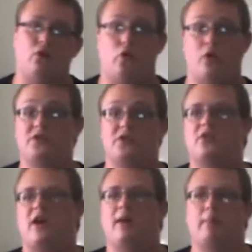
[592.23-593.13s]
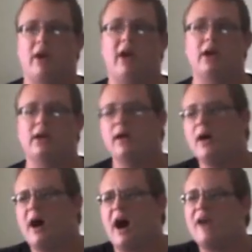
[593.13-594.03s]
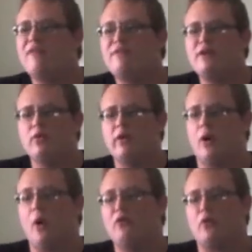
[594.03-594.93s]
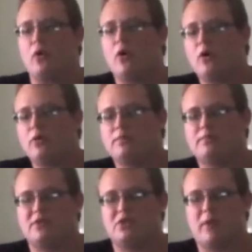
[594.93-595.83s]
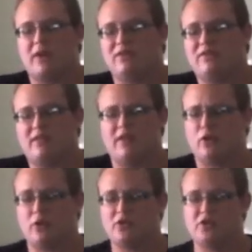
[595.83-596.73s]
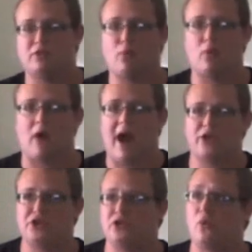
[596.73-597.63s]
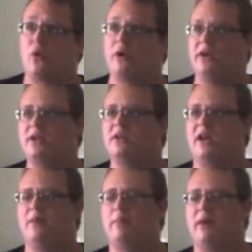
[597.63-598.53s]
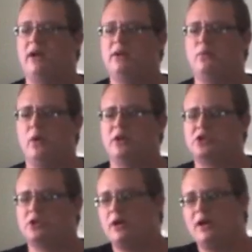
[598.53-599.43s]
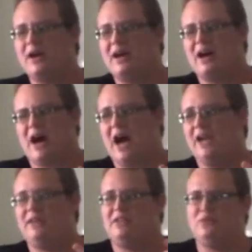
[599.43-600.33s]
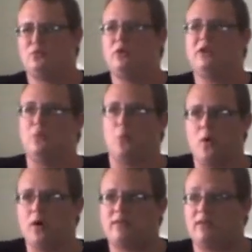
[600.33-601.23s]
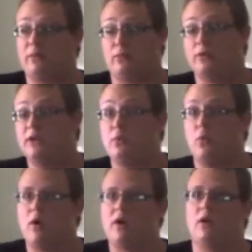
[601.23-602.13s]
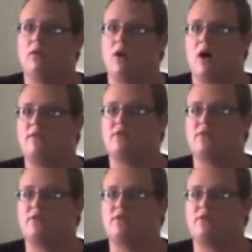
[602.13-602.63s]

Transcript: Chris's campaign. I feel that overall, despite the fact that Chris is a more action-oriented campaign, which I really wanted a lot